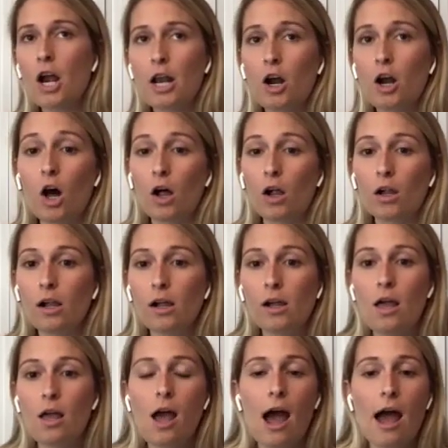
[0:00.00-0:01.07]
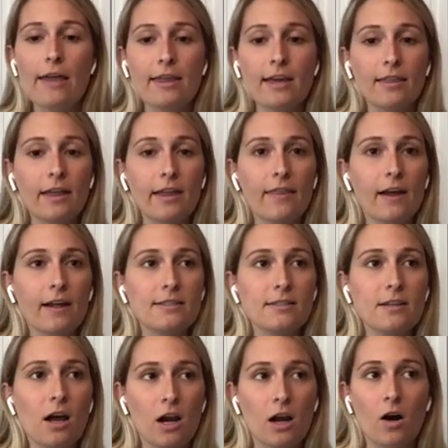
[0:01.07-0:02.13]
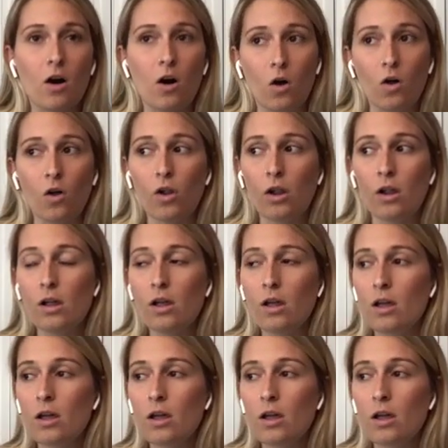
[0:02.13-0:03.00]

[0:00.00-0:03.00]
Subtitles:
Not at all. I think that that's not at all